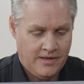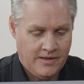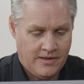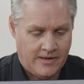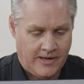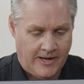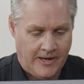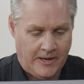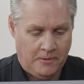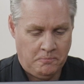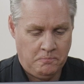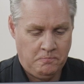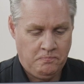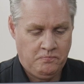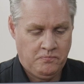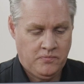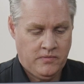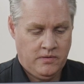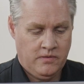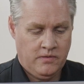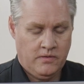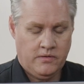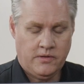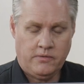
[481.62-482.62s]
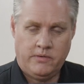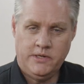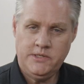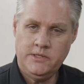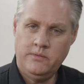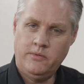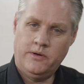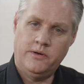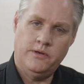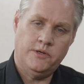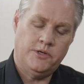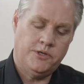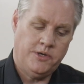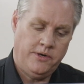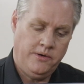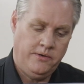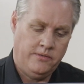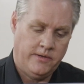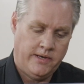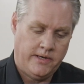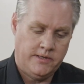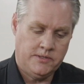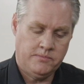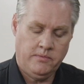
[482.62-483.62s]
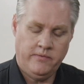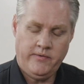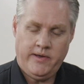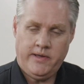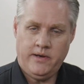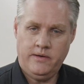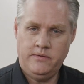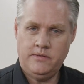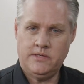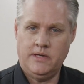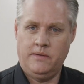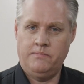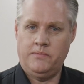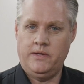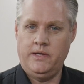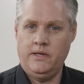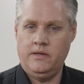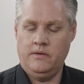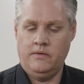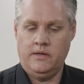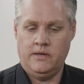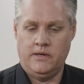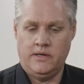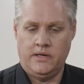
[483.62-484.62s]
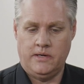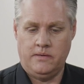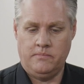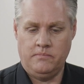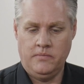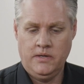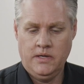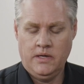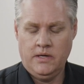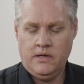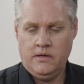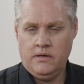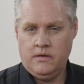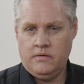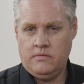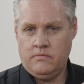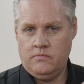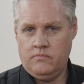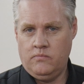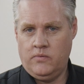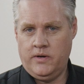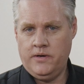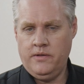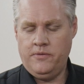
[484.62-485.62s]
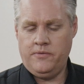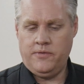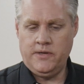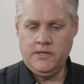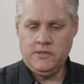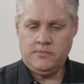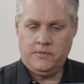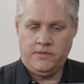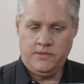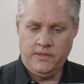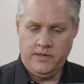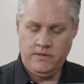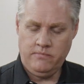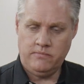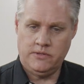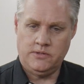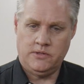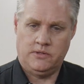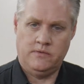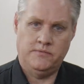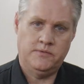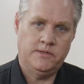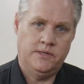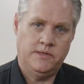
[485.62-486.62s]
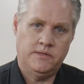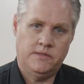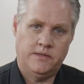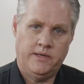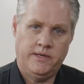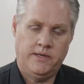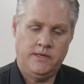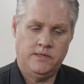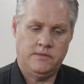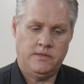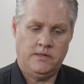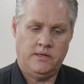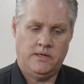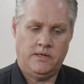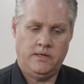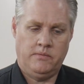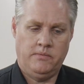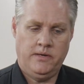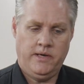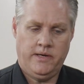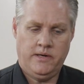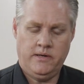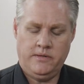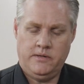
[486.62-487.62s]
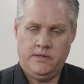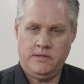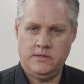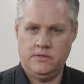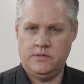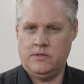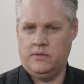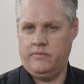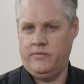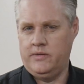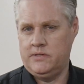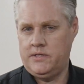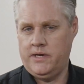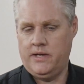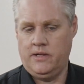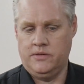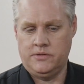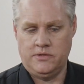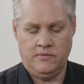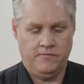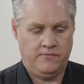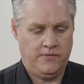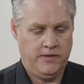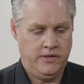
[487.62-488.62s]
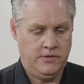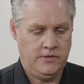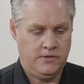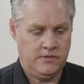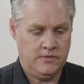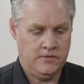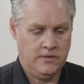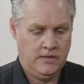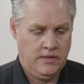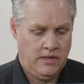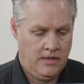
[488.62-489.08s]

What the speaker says: The reason I wanted to show you that is we've added something, one of the things we did in Resolve 16 is we added these as sort of intelligent features.